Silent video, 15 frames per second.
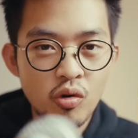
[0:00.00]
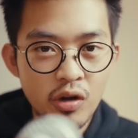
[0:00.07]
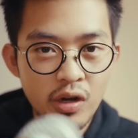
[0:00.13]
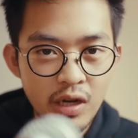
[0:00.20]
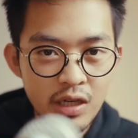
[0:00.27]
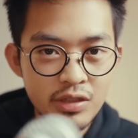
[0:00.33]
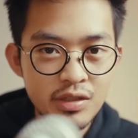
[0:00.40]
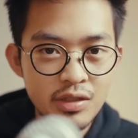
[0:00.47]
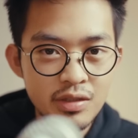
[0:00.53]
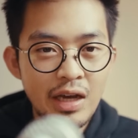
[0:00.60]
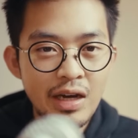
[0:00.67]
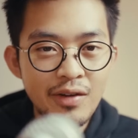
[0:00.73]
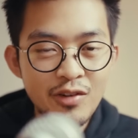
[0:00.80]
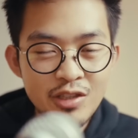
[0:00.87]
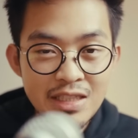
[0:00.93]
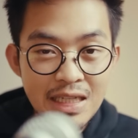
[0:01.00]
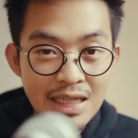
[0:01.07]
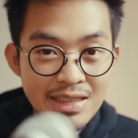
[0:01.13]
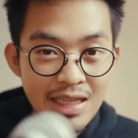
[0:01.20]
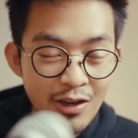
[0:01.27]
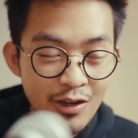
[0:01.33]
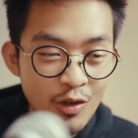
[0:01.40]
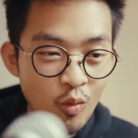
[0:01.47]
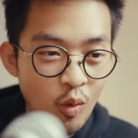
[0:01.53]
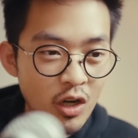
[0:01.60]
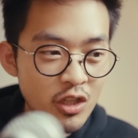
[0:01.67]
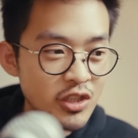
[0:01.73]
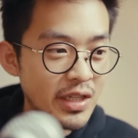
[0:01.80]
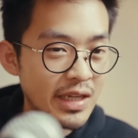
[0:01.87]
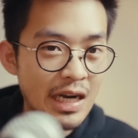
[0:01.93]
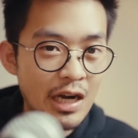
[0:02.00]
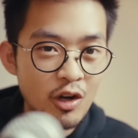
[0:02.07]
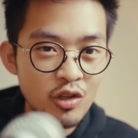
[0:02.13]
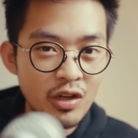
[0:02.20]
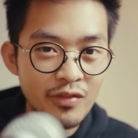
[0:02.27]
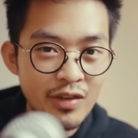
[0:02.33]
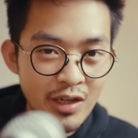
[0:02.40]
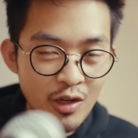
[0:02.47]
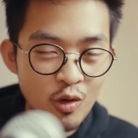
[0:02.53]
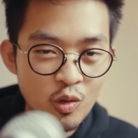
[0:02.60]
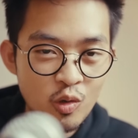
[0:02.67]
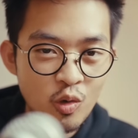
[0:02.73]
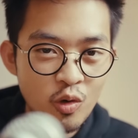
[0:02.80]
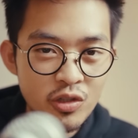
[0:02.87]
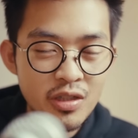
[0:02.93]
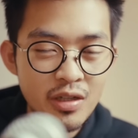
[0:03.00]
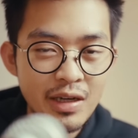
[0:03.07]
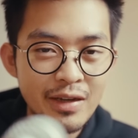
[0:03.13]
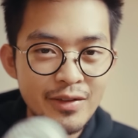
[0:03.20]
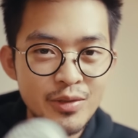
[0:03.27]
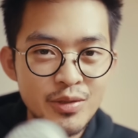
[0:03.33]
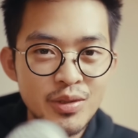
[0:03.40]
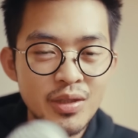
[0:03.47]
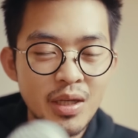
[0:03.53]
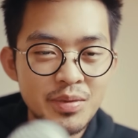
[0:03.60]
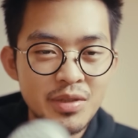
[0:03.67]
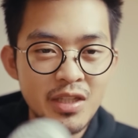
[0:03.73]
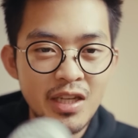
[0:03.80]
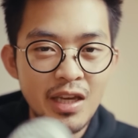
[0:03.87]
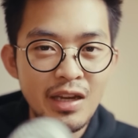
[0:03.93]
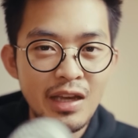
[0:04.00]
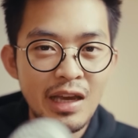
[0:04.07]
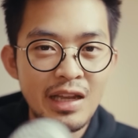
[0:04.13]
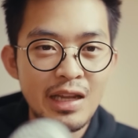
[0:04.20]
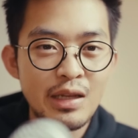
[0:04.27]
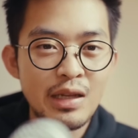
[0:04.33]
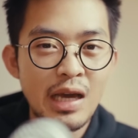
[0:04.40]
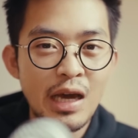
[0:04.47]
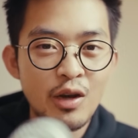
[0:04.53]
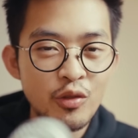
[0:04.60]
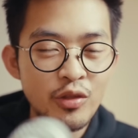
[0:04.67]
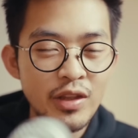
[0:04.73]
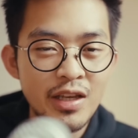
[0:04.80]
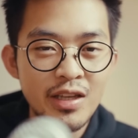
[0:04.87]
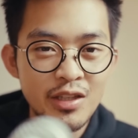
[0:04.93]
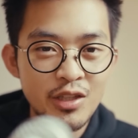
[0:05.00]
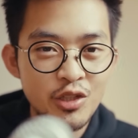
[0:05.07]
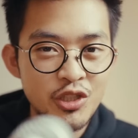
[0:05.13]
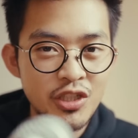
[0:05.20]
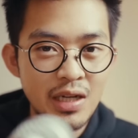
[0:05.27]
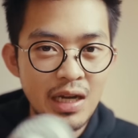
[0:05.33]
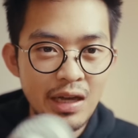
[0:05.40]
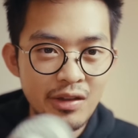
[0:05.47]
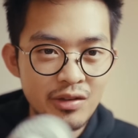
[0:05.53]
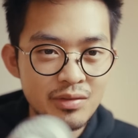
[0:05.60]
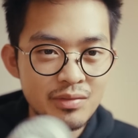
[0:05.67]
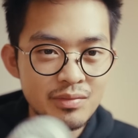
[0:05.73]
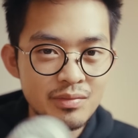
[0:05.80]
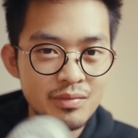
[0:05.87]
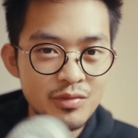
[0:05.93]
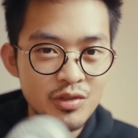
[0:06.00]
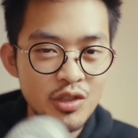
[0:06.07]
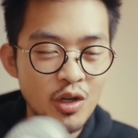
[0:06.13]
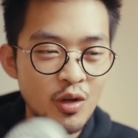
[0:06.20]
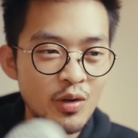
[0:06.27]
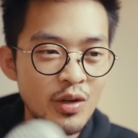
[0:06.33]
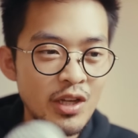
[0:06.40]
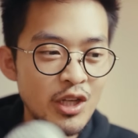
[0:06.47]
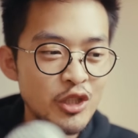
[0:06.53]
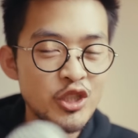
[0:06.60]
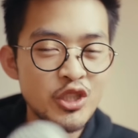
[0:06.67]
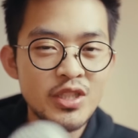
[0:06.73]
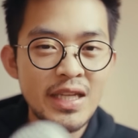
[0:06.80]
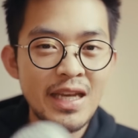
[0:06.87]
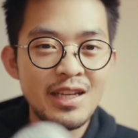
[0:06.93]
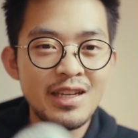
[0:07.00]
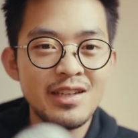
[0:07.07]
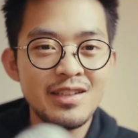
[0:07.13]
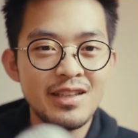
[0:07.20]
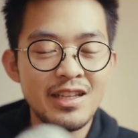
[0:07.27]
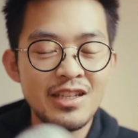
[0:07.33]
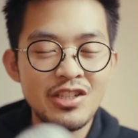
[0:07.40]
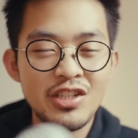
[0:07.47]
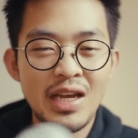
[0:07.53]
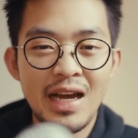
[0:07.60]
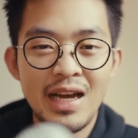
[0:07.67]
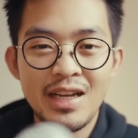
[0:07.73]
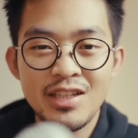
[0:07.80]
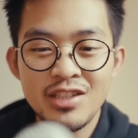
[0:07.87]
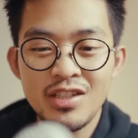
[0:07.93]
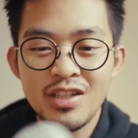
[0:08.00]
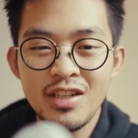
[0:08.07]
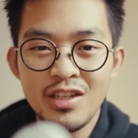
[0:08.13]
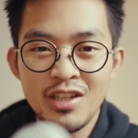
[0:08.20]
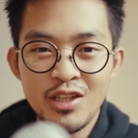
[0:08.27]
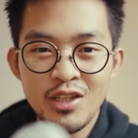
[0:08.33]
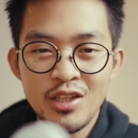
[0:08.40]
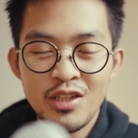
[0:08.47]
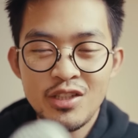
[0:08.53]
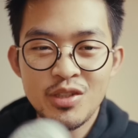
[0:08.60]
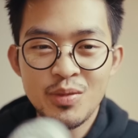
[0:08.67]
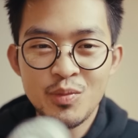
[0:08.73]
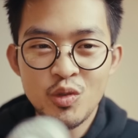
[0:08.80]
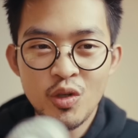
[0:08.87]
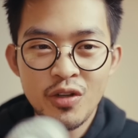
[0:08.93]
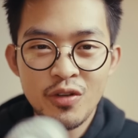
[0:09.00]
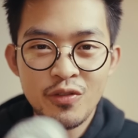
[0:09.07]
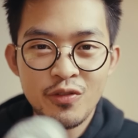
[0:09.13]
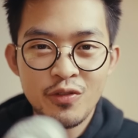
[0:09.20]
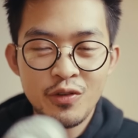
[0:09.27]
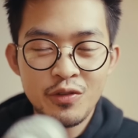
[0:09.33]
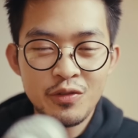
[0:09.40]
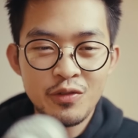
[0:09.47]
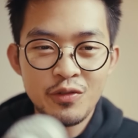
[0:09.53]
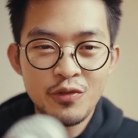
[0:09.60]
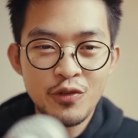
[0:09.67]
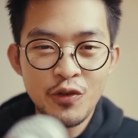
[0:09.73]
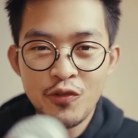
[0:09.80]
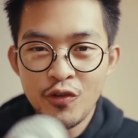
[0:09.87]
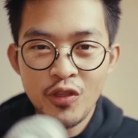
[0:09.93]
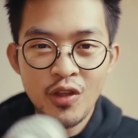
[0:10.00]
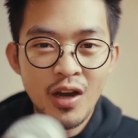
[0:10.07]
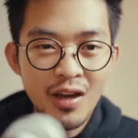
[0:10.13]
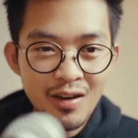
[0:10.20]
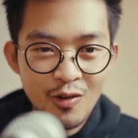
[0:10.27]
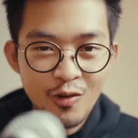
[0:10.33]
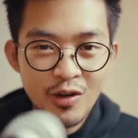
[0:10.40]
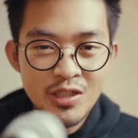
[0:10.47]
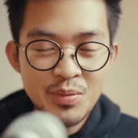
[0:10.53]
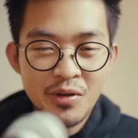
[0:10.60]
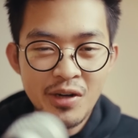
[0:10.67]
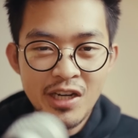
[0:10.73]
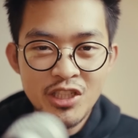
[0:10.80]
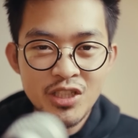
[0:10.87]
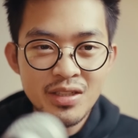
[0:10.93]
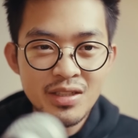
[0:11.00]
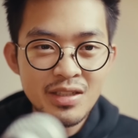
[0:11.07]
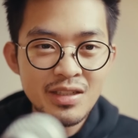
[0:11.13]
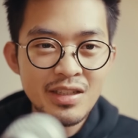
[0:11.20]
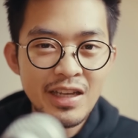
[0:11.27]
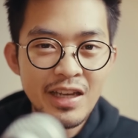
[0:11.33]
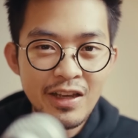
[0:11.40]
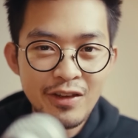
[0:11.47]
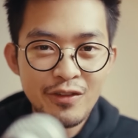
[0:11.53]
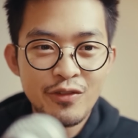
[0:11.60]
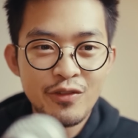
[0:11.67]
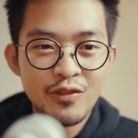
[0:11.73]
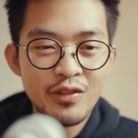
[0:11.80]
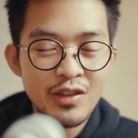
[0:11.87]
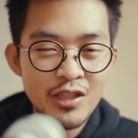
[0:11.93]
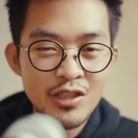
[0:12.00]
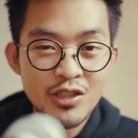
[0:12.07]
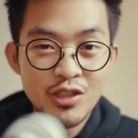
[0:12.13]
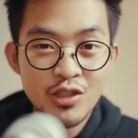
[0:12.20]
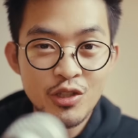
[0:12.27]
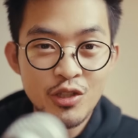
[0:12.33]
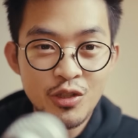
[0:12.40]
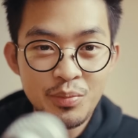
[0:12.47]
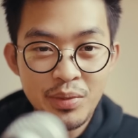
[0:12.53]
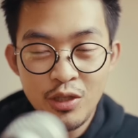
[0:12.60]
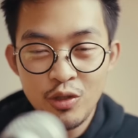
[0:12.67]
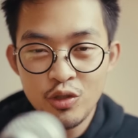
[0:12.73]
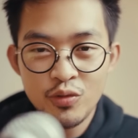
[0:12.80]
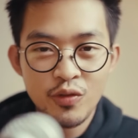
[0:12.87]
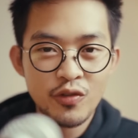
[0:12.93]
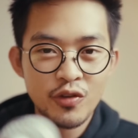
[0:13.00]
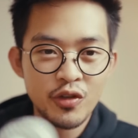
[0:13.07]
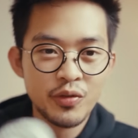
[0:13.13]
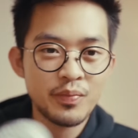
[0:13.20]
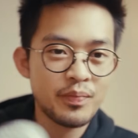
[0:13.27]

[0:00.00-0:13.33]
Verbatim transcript: organized. I never sat down and watched like an hour-long video or a course on how to use Obsidian, and I don't think you should either. So just take this as some sort of food for thought or inspiration if this could be useful for you.